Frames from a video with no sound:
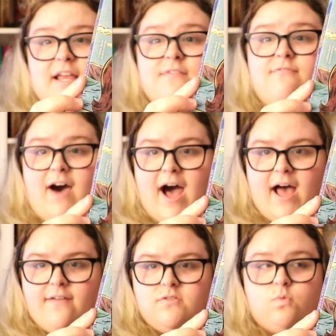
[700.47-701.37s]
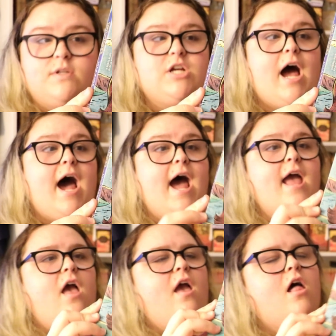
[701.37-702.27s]
vibes, which
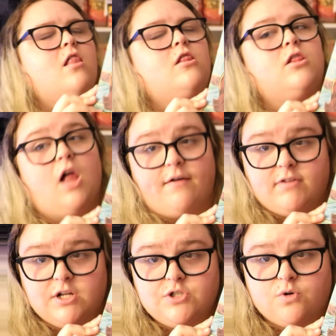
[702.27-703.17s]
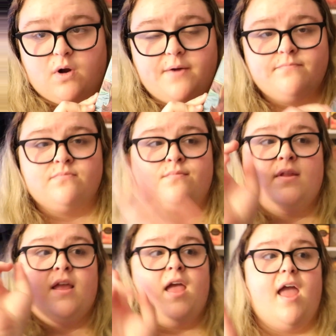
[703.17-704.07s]
I love and adore.
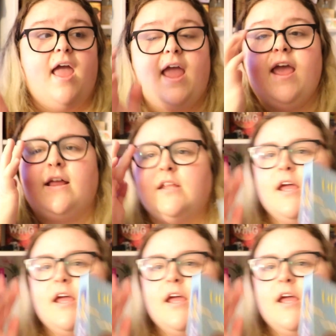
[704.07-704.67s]
And